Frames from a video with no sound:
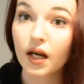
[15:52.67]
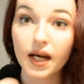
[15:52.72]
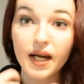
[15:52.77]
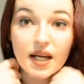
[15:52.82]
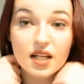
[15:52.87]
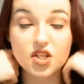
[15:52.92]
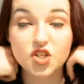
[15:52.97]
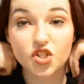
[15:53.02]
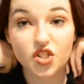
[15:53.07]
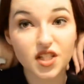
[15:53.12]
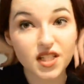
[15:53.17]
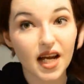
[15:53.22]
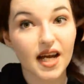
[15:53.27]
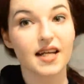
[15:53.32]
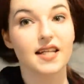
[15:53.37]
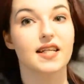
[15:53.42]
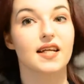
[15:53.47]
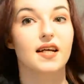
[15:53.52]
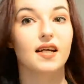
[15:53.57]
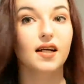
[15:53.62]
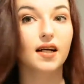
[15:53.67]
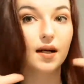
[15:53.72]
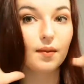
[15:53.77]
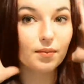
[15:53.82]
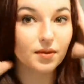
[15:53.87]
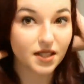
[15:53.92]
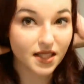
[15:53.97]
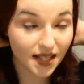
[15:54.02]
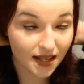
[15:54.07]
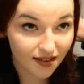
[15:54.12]
I just dyed it a
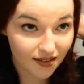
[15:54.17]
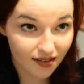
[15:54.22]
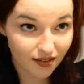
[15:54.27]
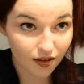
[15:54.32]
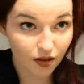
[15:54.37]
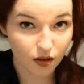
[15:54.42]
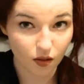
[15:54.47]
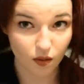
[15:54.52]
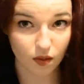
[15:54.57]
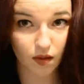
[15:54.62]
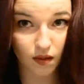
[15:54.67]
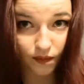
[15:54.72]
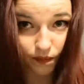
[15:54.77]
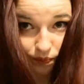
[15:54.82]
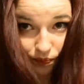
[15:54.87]
couple days ago.